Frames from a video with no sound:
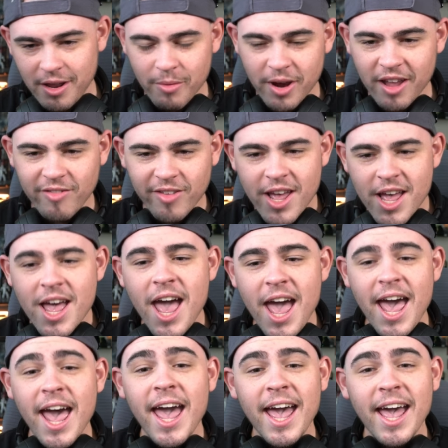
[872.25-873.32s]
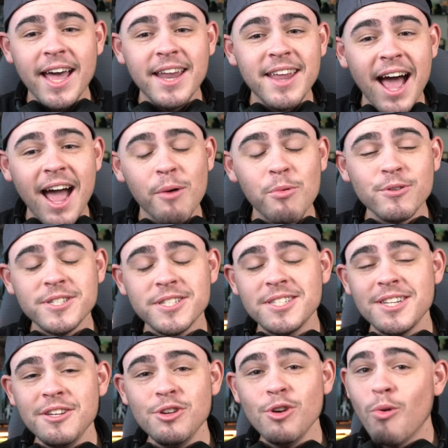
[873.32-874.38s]
anyways, and I will
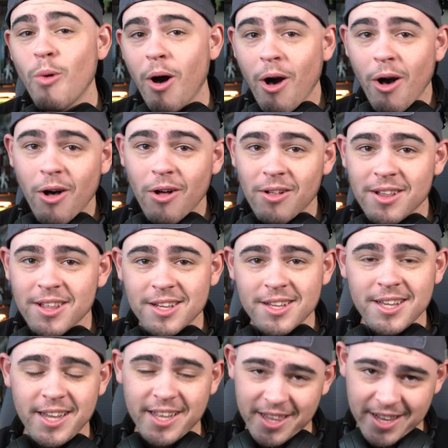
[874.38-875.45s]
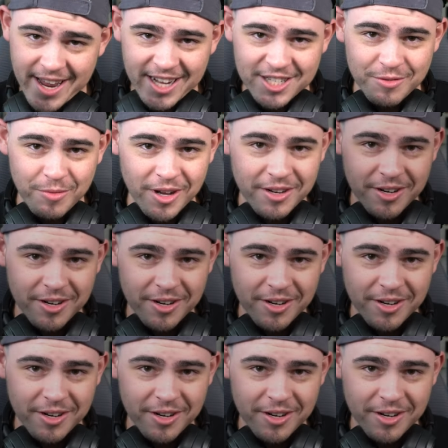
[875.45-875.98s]
see you all in the next